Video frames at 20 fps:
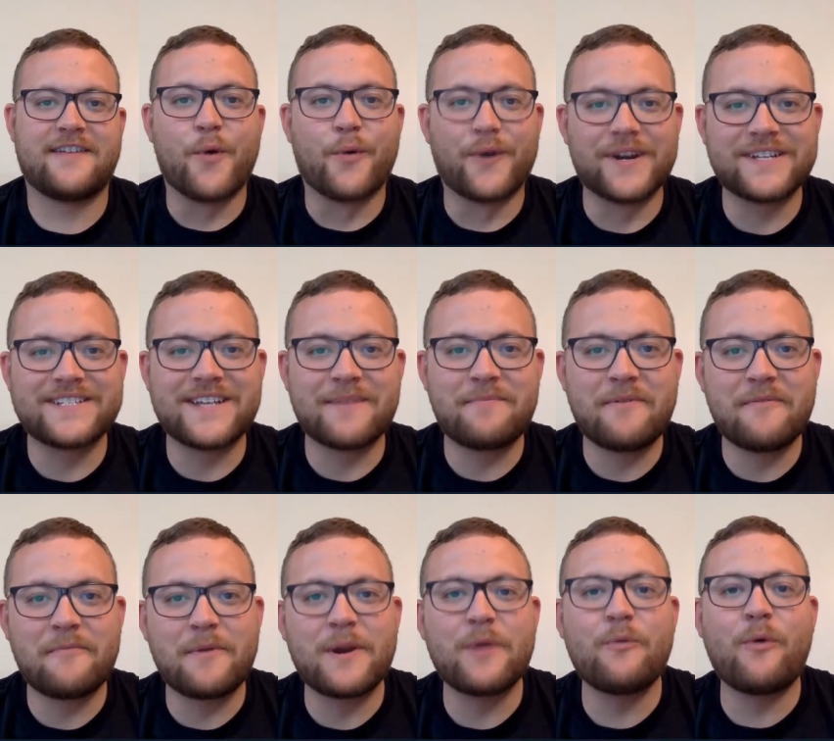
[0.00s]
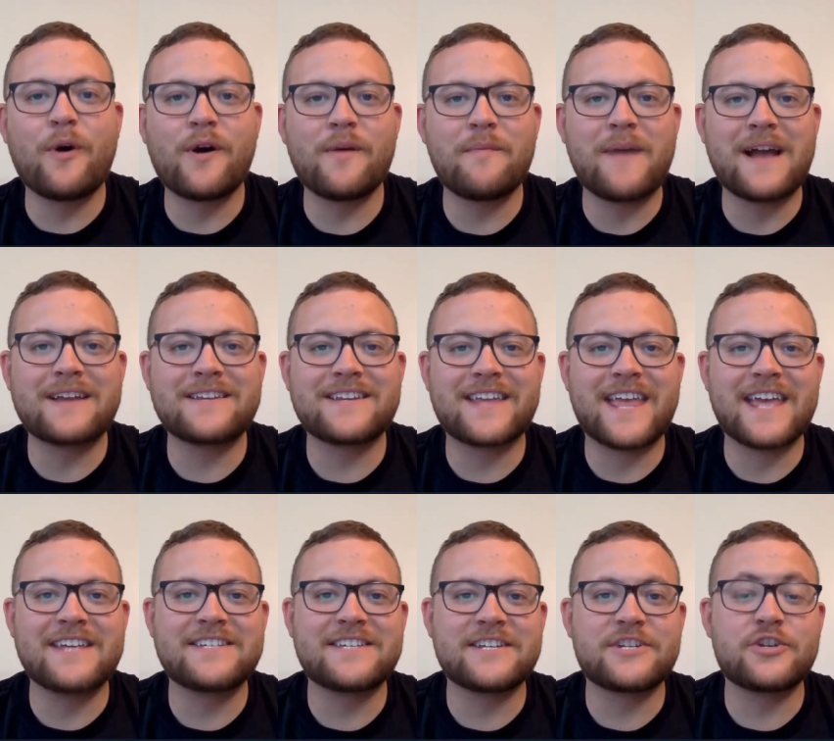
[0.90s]
What is up everybody? Welcome back to
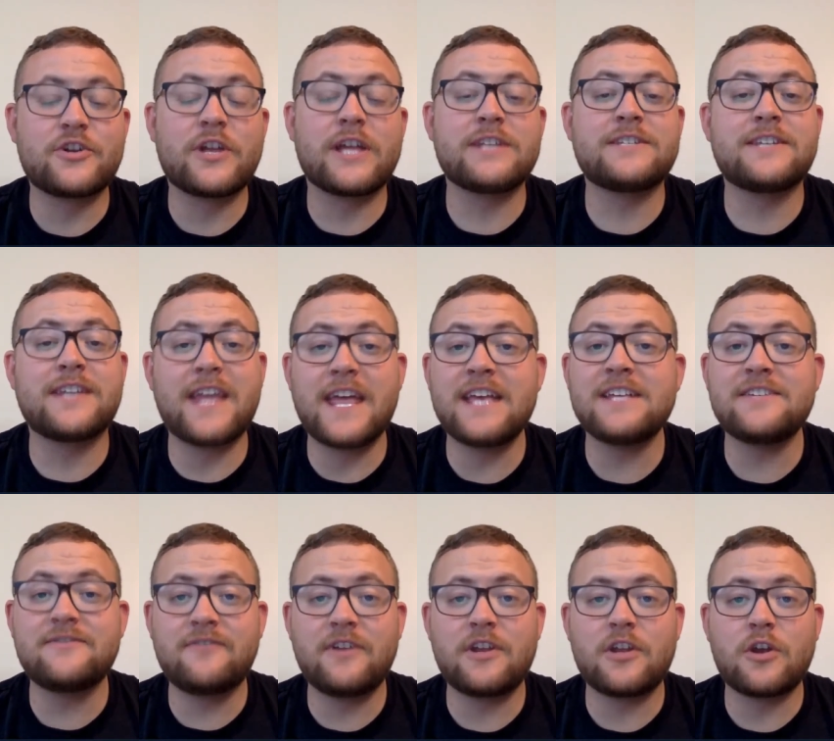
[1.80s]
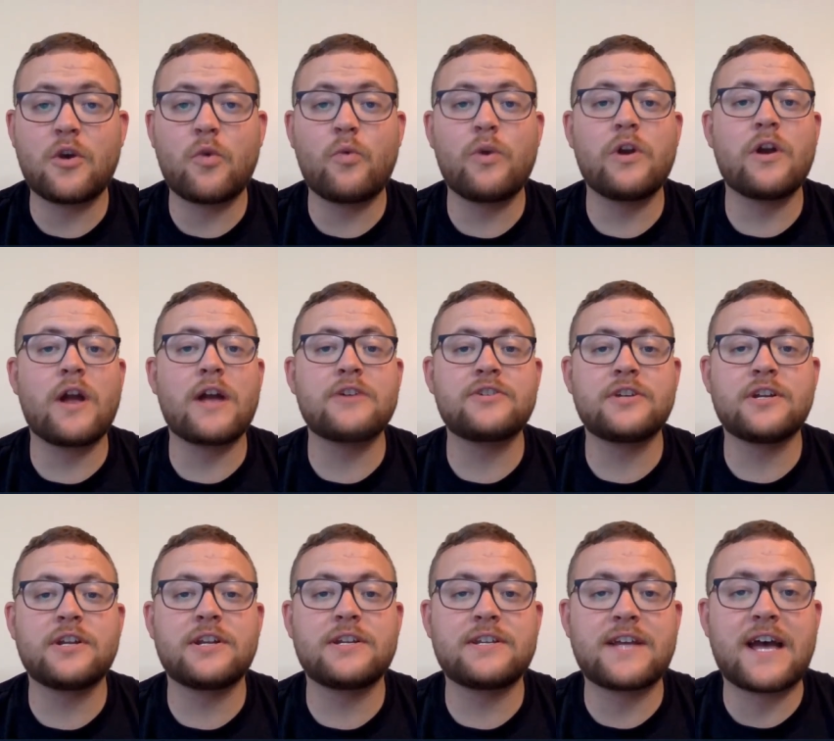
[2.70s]
Case Digital. In today's video, we are actually
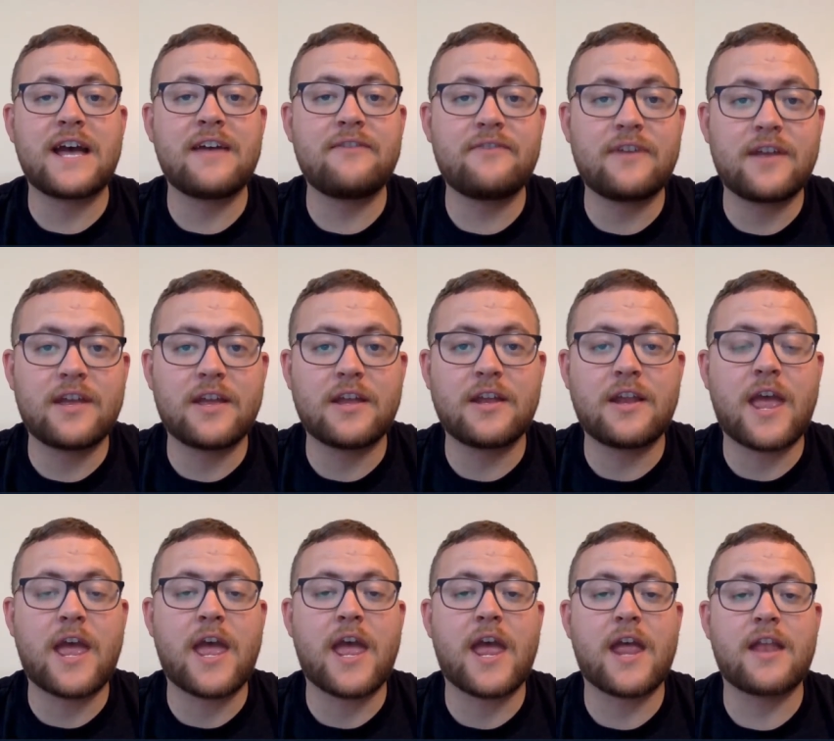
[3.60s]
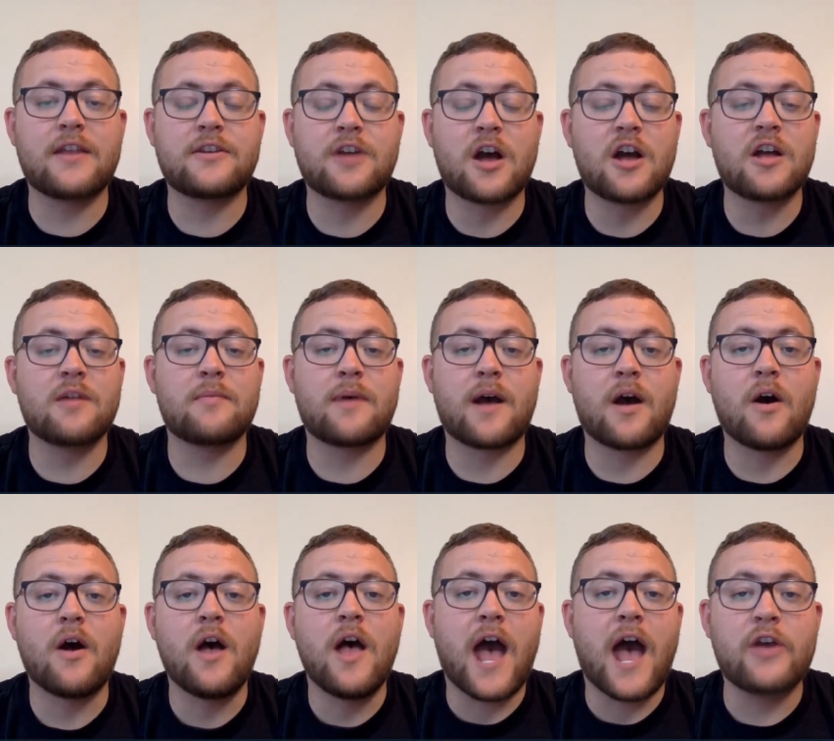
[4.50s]
going to dive in and talk
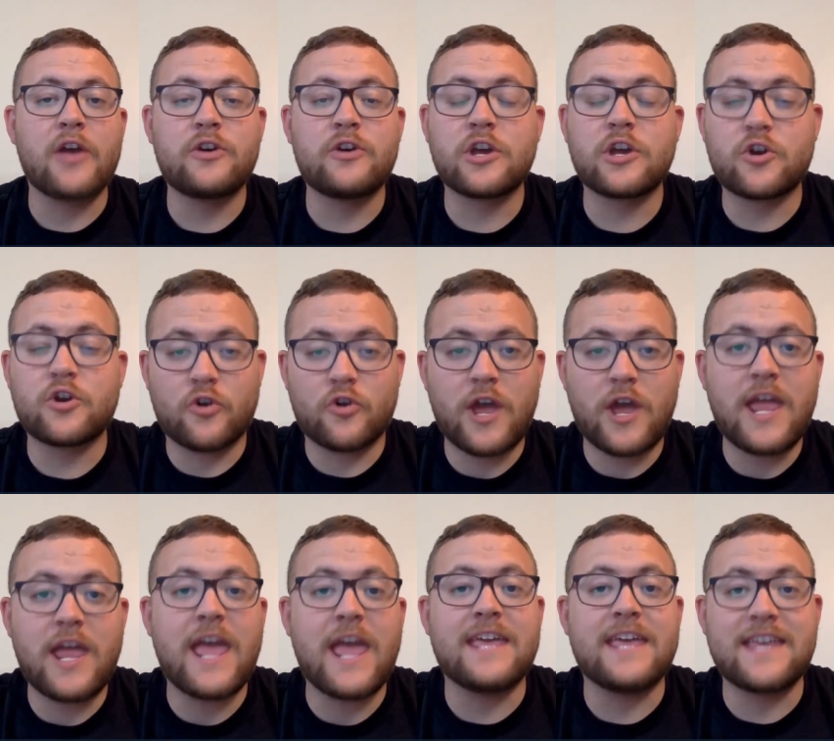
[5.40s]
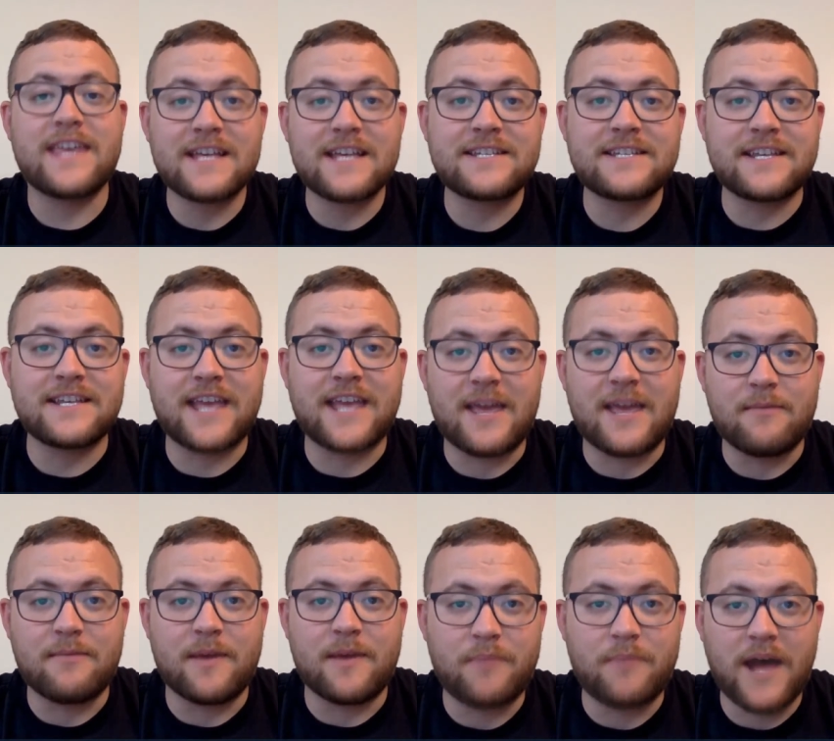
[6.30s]
about how you can create a guessing
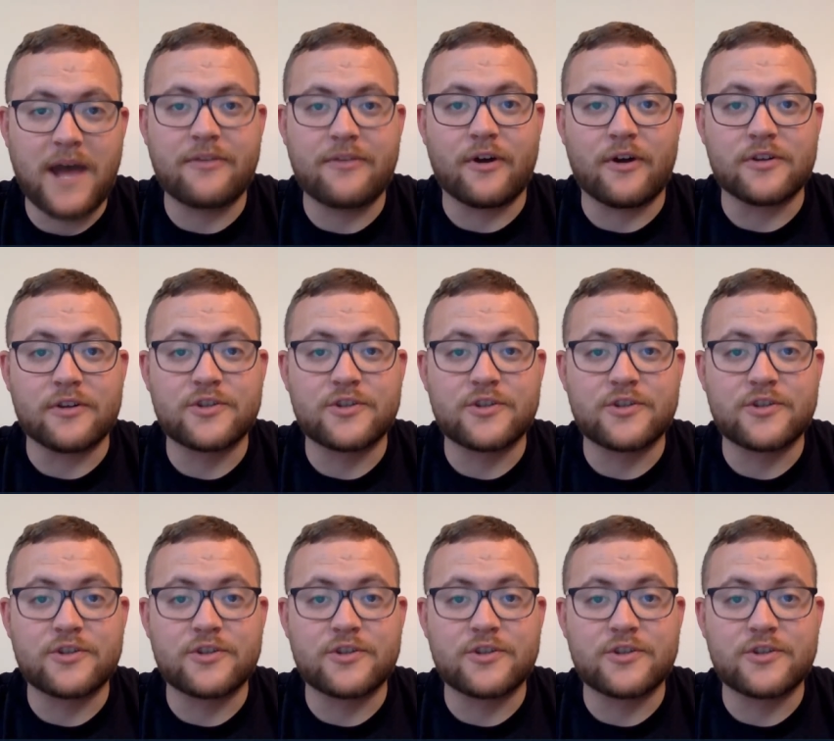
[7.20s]
game in Python.